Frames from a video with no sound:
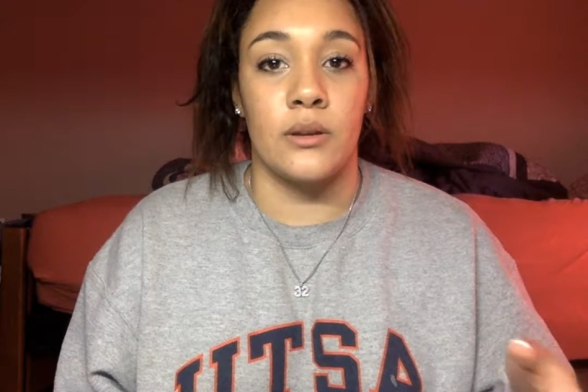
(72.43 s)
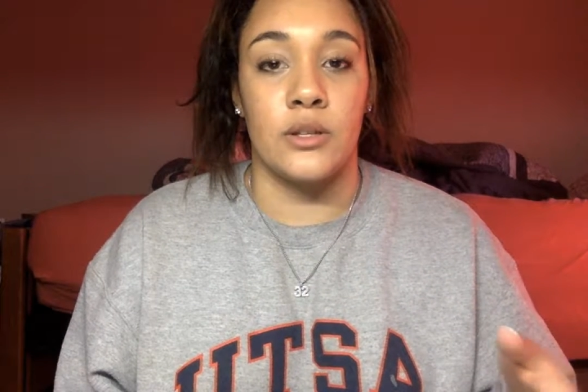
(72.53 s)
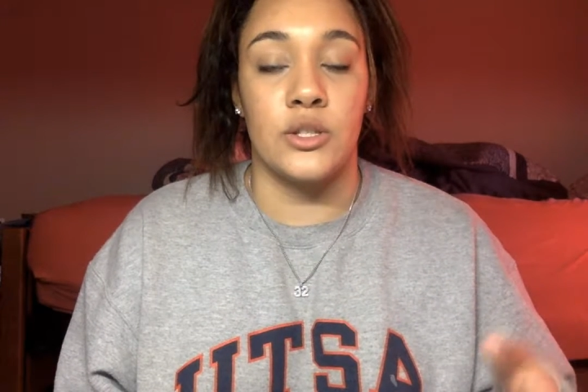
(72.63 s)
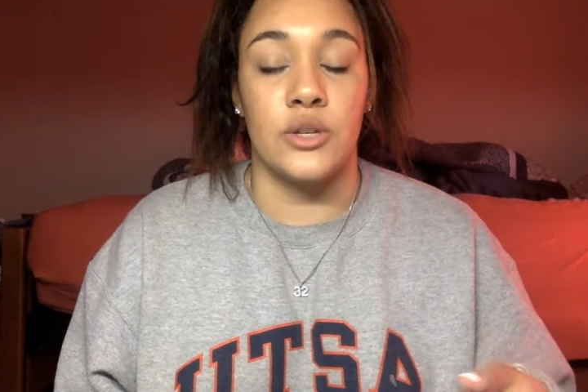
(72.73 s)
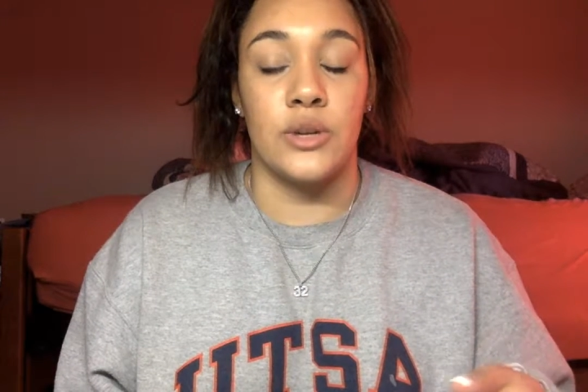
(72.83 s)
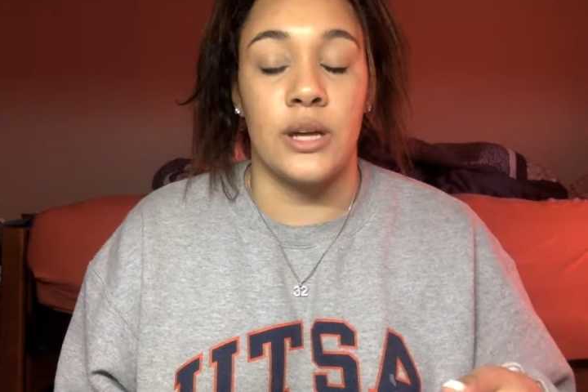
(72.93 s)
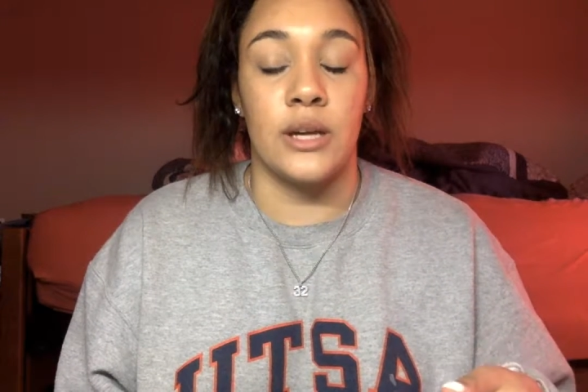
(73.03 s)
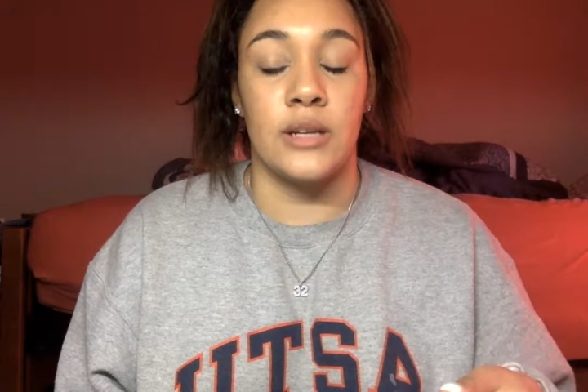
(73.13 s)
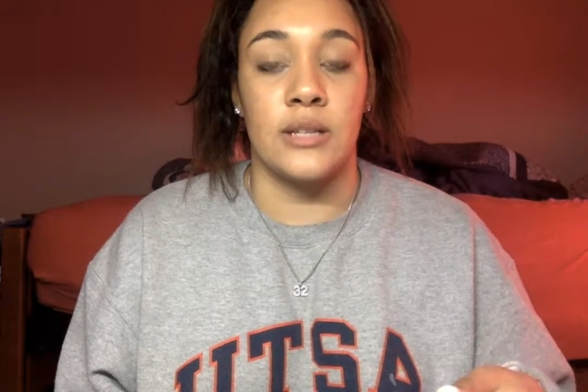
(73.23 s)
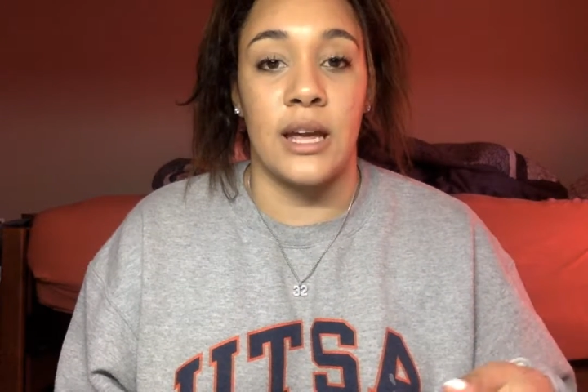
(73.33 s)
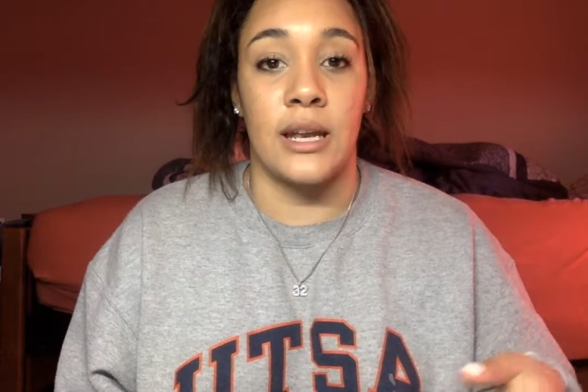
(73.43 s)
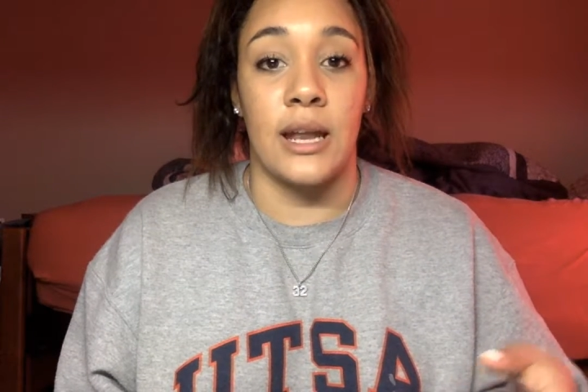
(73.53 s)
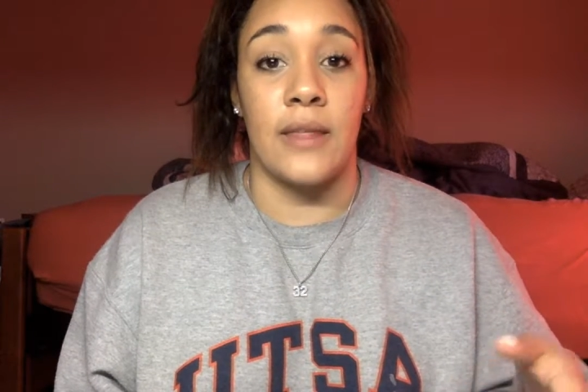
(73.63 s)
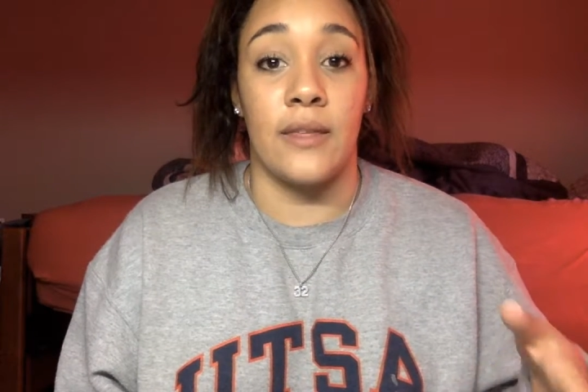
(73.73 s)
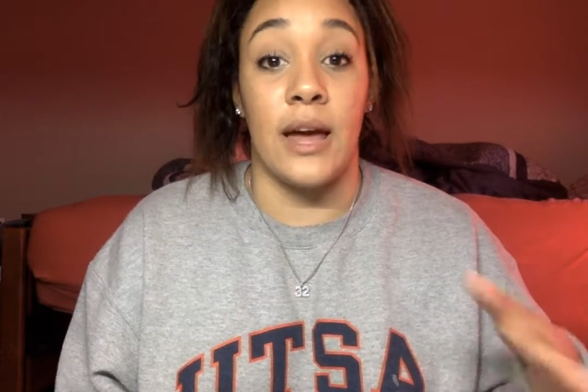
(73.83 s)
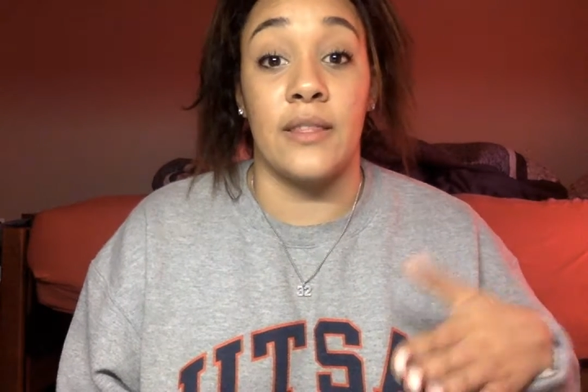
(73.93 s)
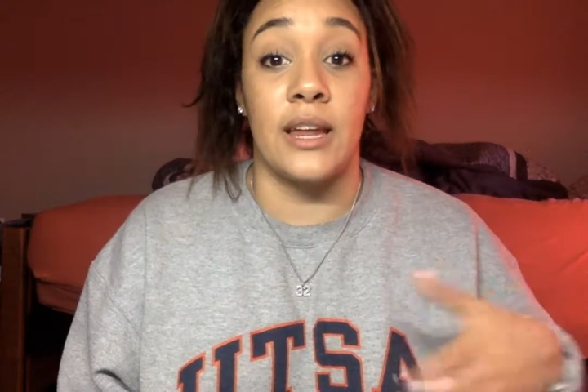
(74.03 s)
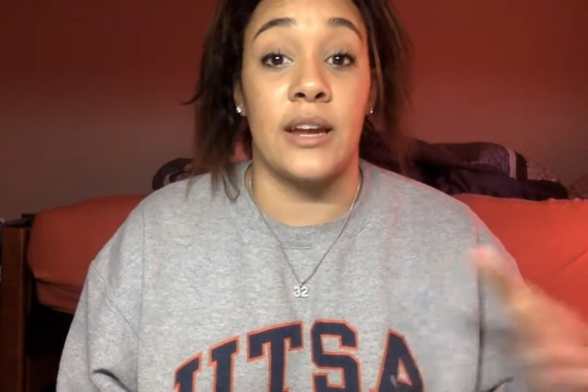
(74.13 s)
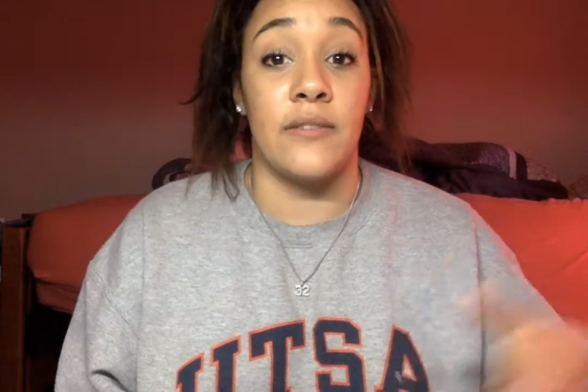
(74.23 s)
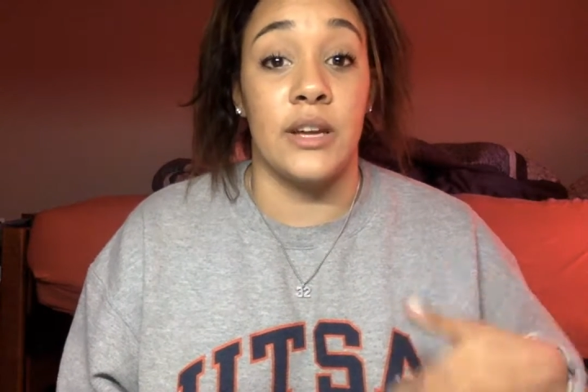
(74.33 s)
students and the
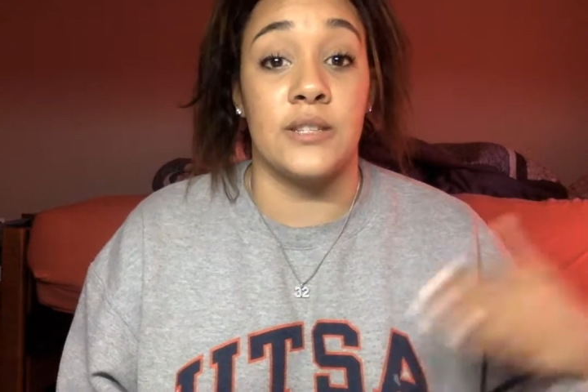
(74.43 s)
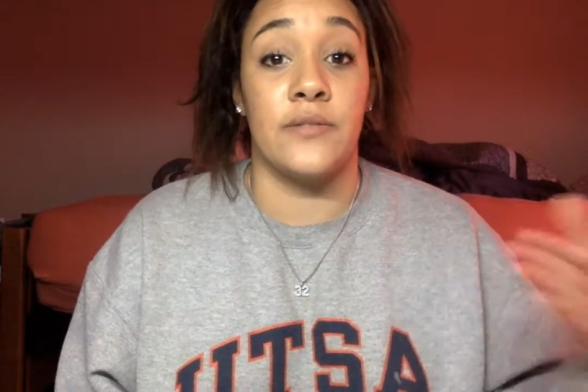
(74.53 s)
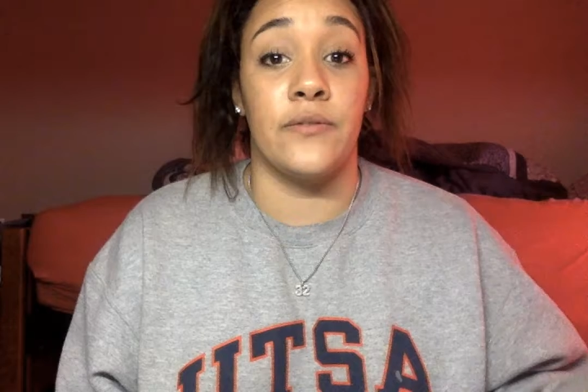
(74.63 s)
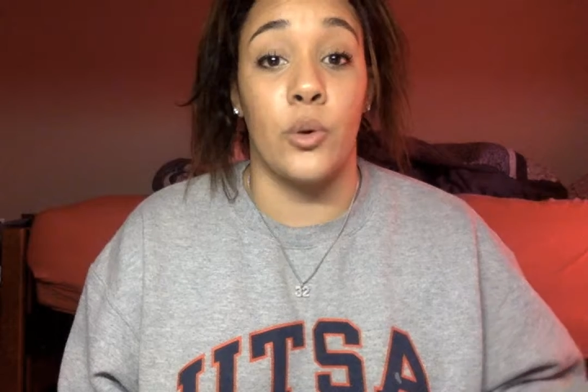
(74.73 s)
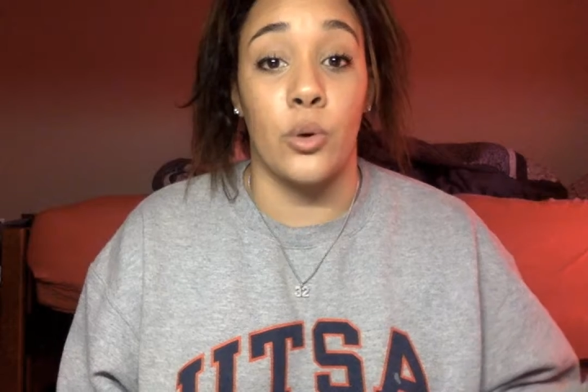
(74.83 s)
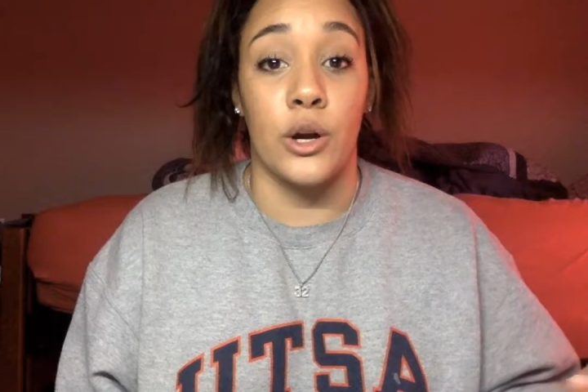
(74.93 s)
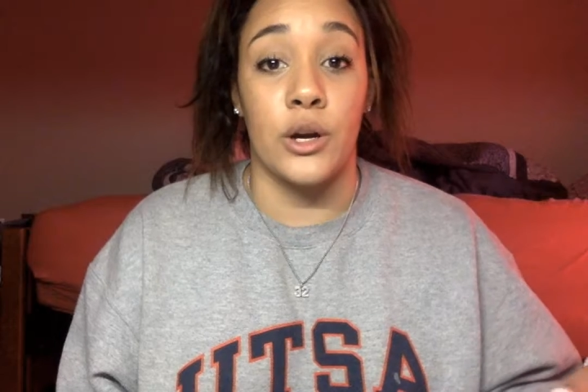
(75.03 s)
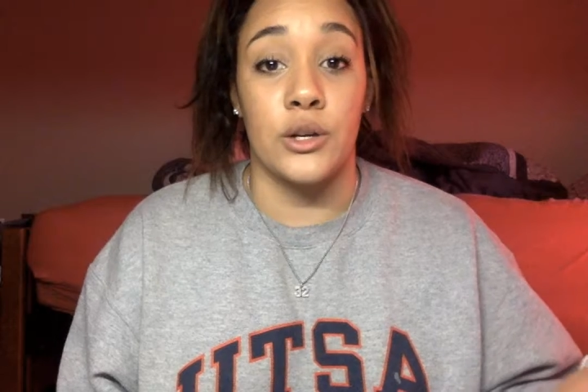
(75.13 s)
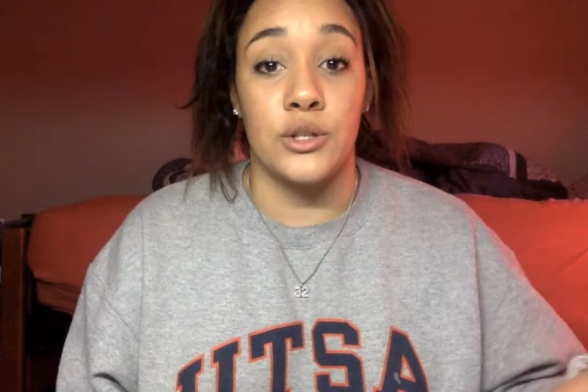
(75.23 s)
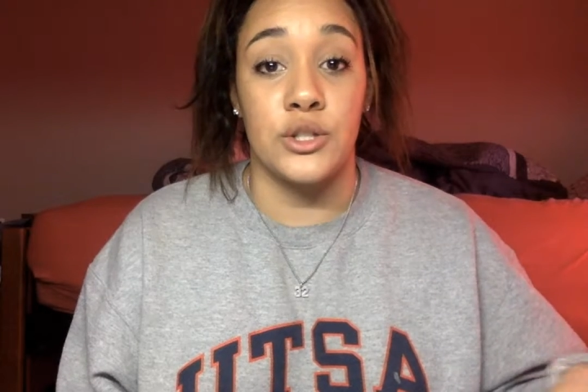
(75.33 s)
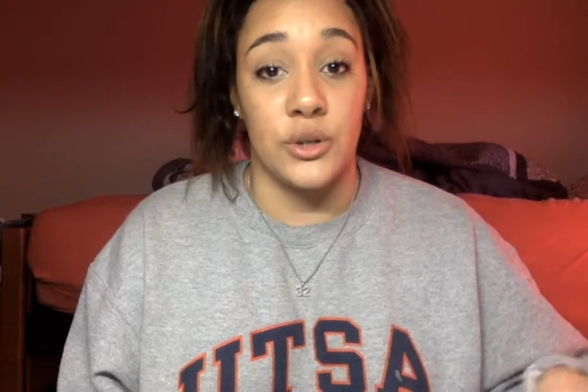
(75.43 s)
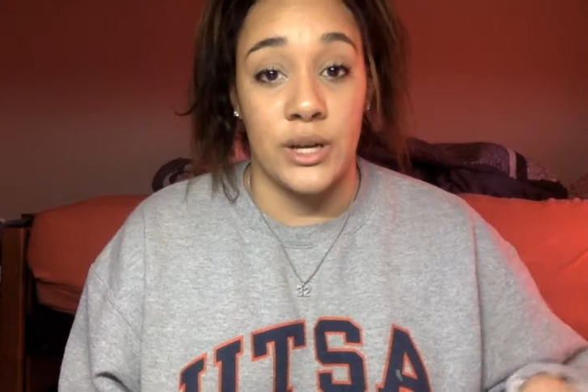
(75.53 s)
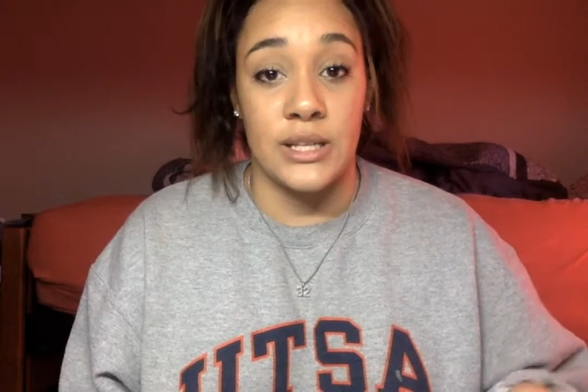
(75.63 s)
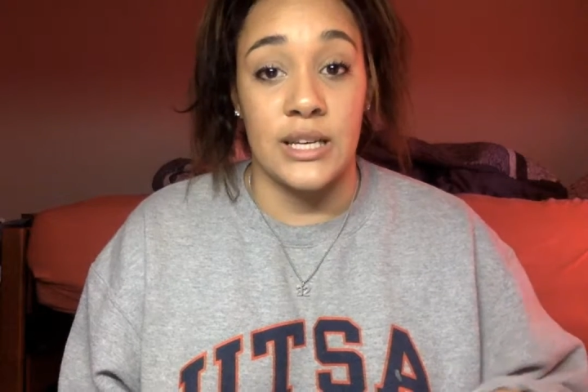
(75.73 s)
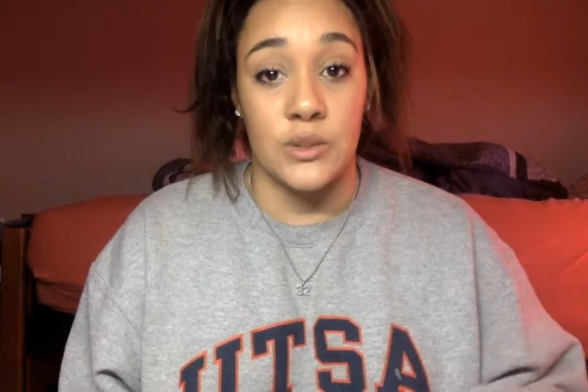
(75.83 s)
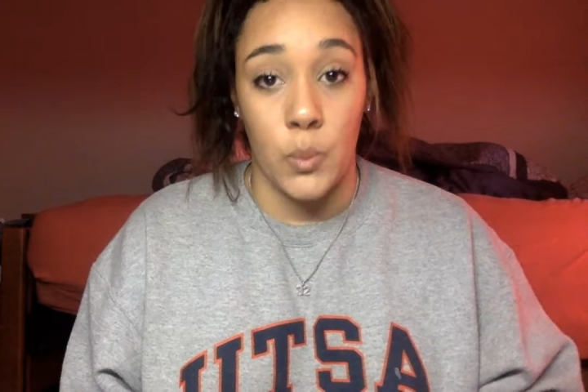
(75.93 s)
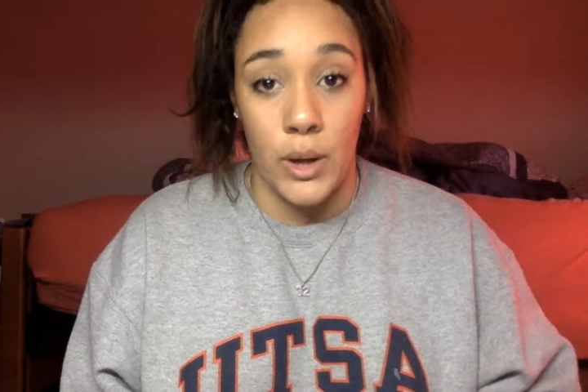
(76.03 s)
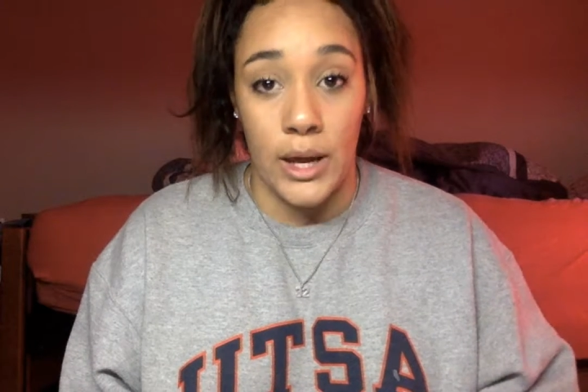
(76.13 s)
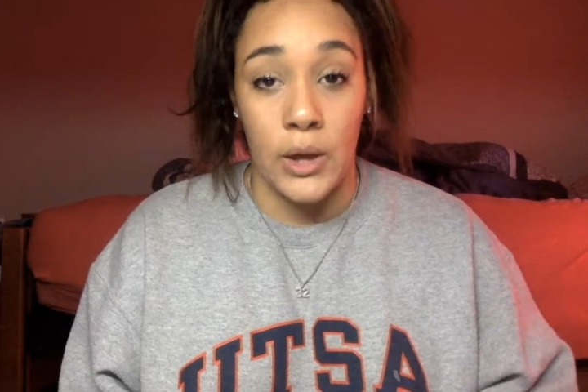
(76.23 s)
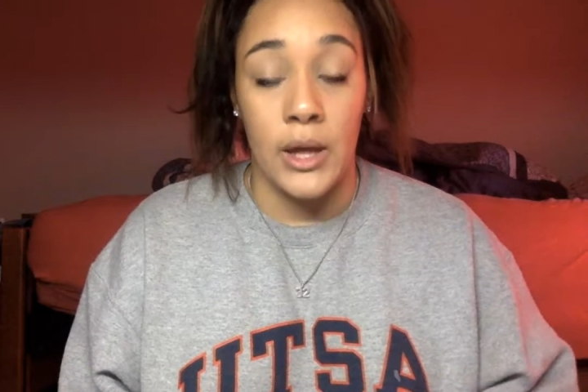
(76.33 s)
athletic events for students as
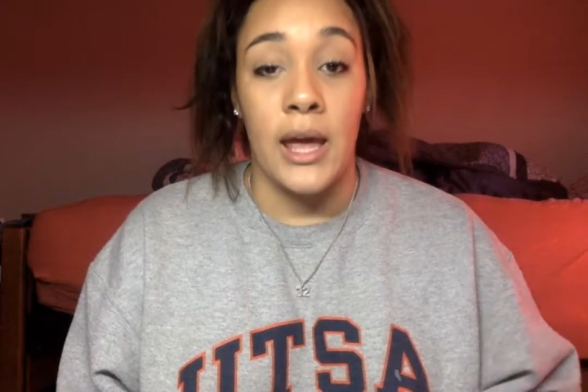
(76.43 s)
well.